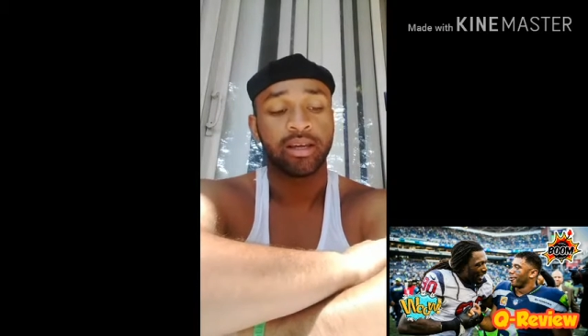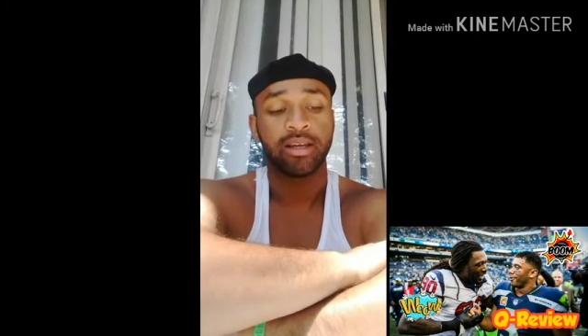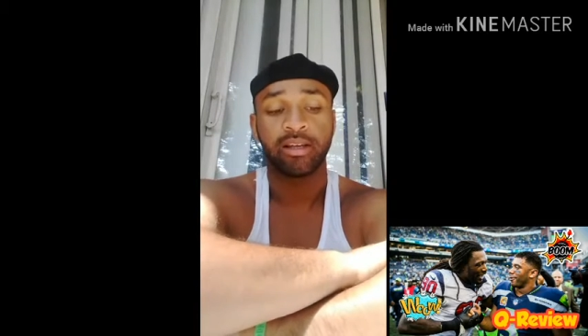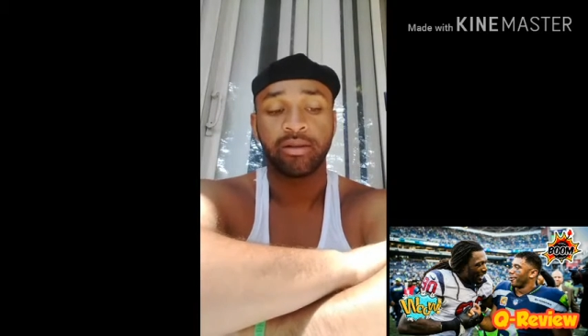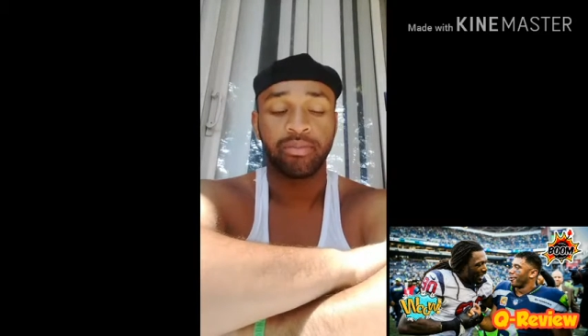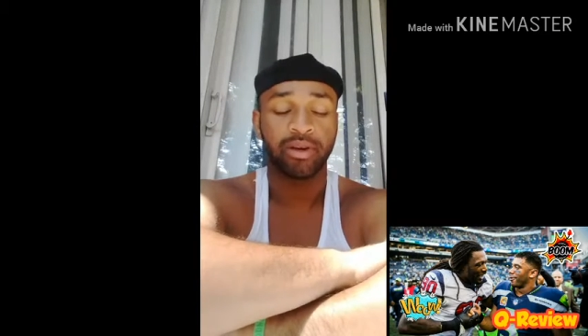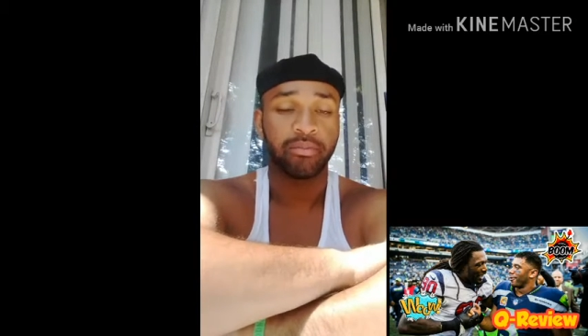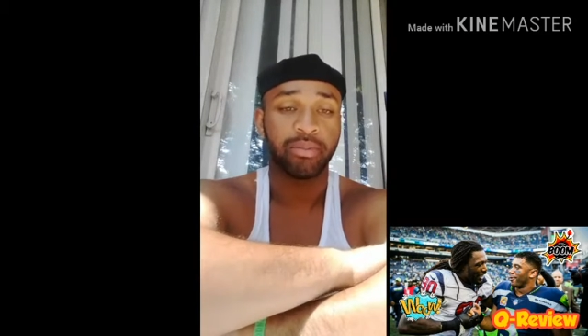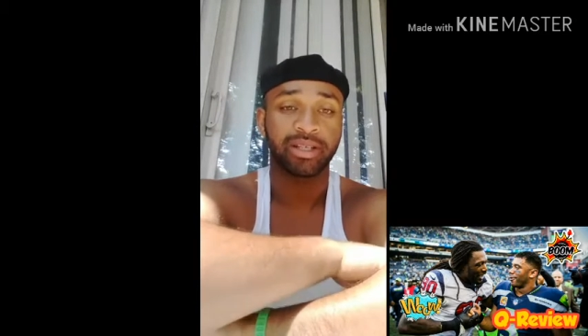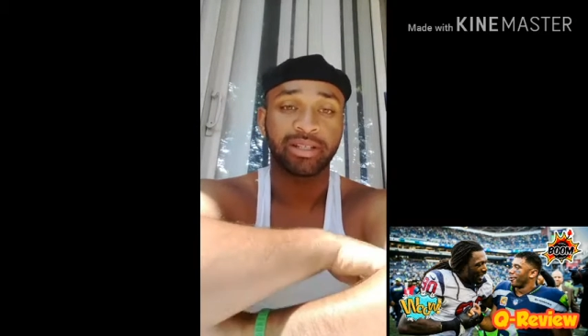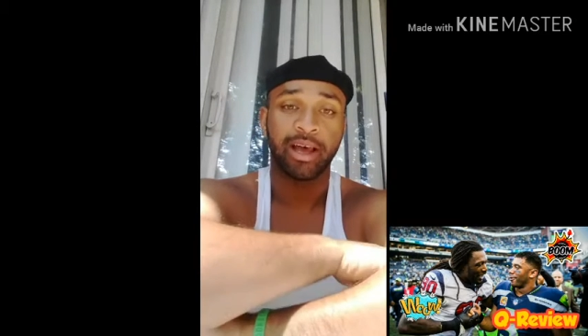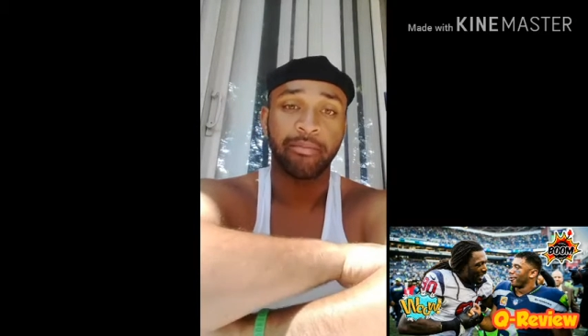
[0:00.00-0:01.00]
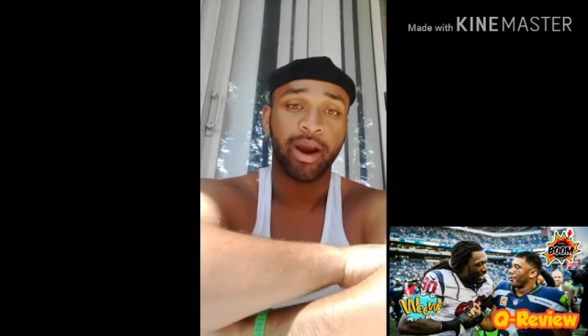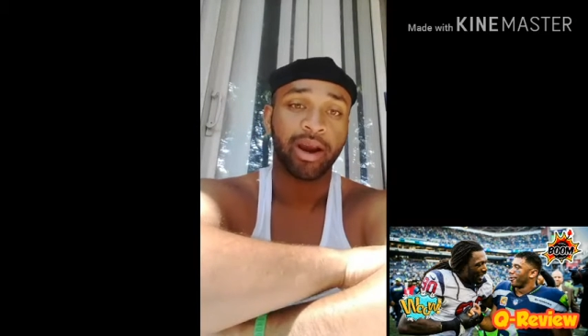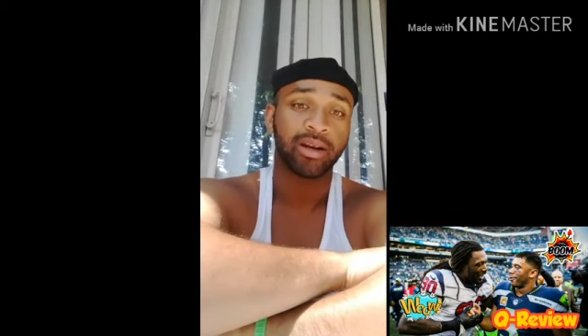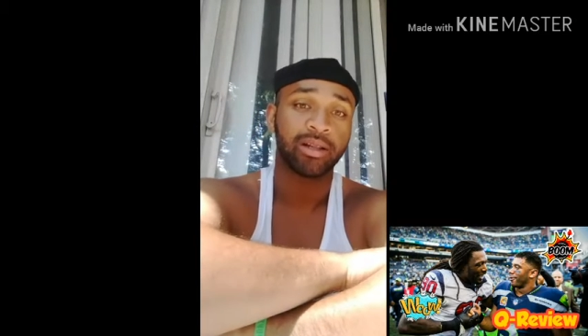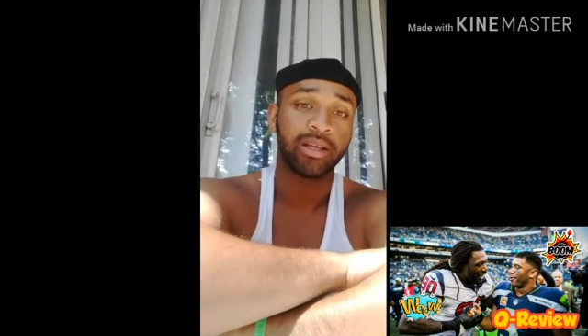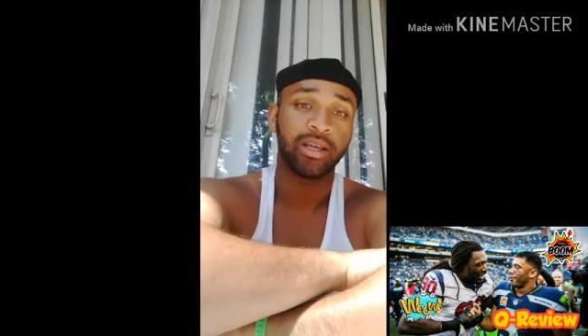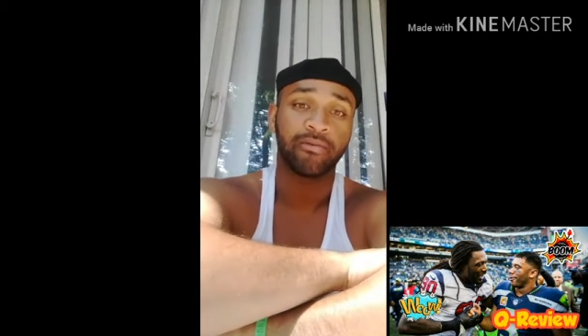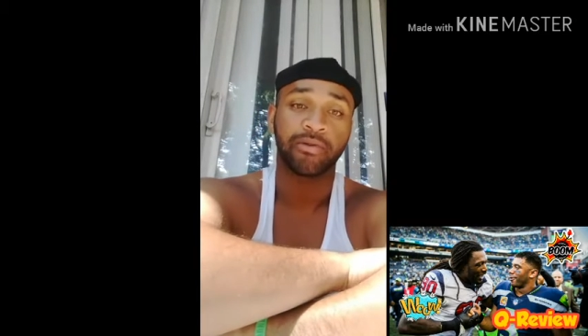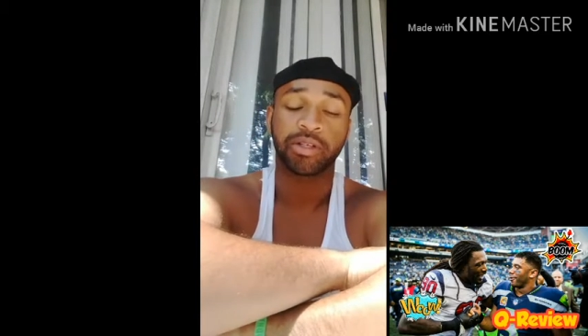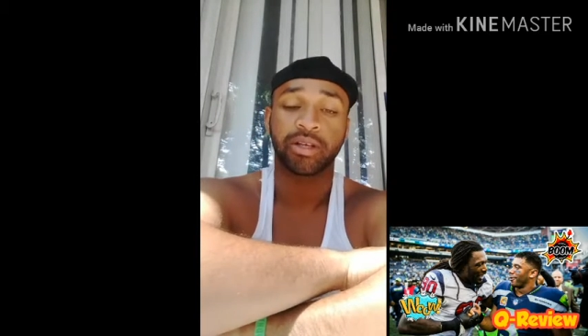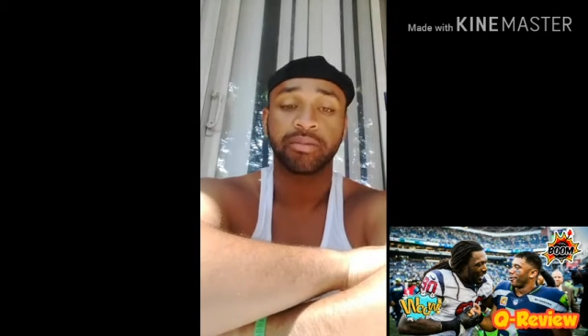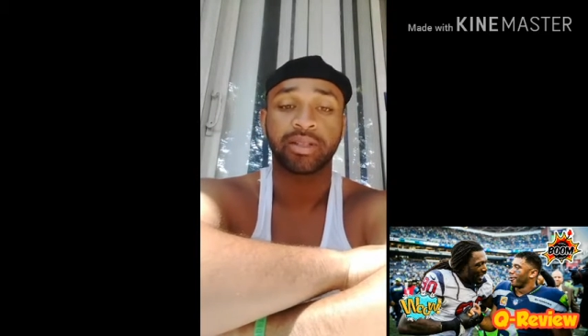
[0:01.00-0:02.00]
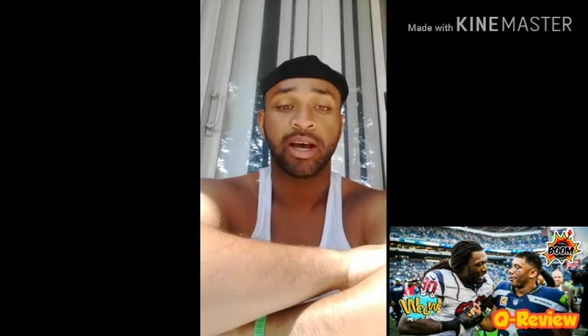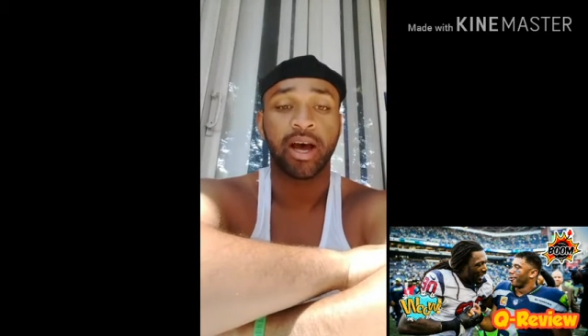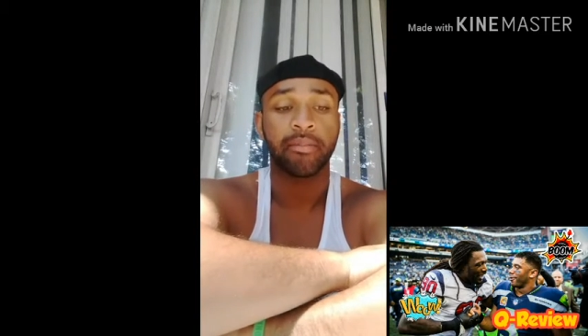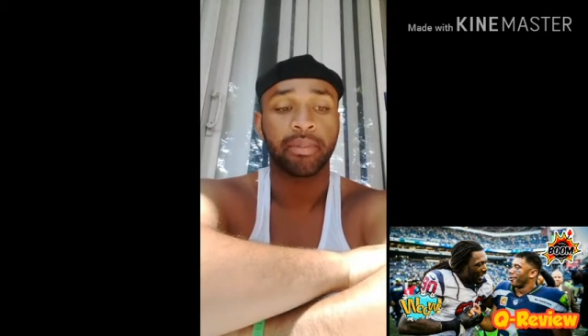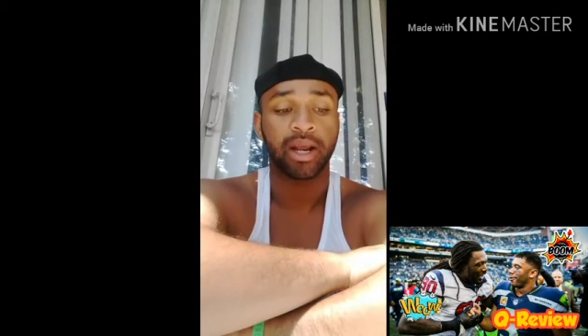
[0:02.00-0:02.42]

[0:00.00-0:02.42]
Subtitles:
Kuechly been the best linebacker in the league for some time,